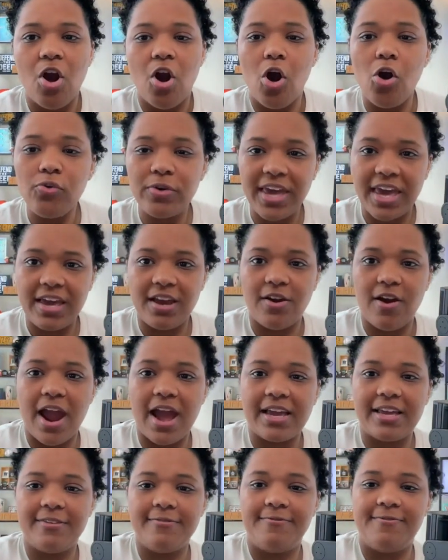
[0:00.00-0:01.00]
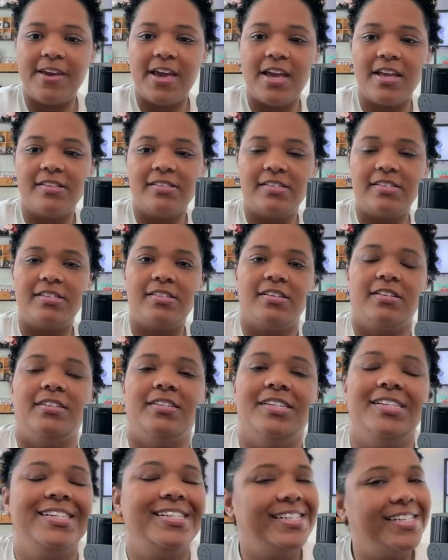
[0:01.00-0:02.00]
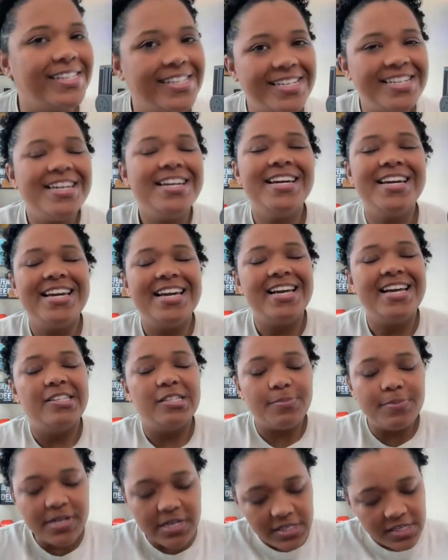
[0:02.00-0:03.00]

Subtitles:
Okay, Kraken fans. It's been a